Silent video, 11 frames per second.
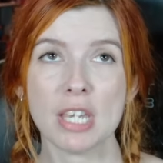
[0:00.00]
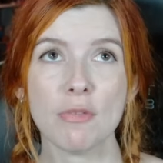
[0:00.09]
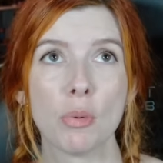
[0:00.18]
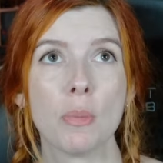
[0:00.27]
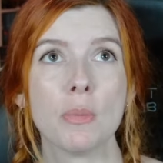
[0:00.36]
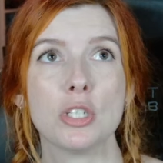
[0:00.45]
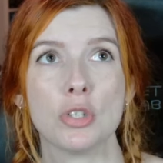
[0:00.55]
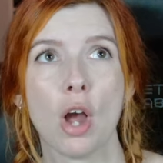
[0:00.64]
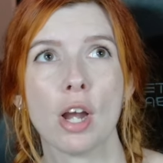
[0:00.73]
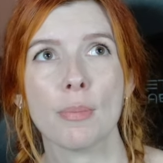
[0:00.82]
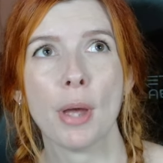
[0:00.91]
Even when we just
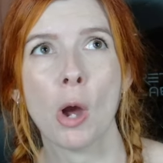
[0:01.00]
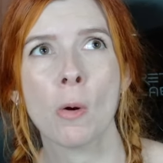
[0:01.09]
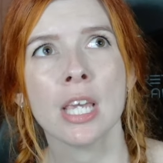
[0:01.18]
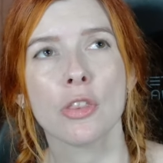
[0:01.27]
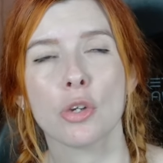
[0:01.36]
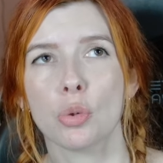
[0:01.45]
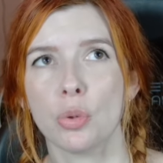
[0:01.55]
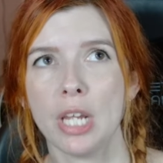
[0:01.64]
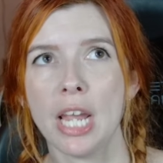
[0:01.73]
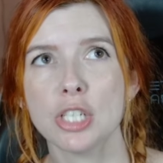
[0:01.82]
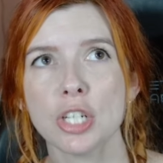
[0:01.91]
talk about the
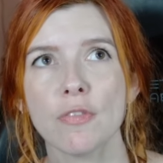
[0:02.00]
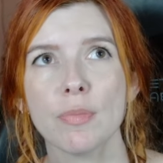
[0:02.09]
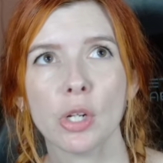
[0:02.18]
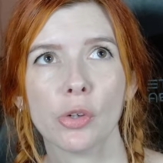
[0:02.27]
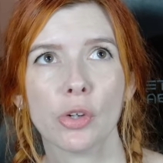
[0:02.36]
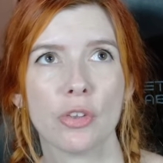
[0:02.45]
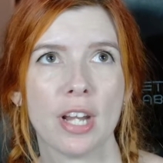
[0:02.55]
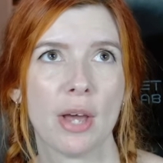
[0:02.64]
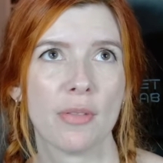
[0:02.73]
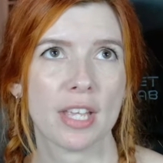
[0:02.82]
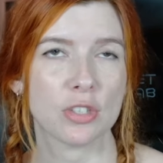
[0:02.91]
creation of Middle Earth and
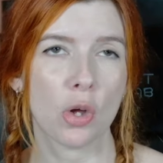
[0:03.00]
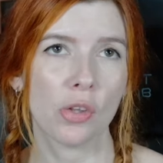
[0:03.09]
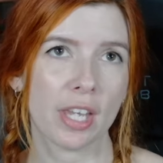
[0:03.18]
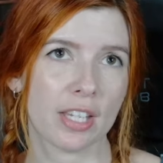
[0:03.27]
how that's all like a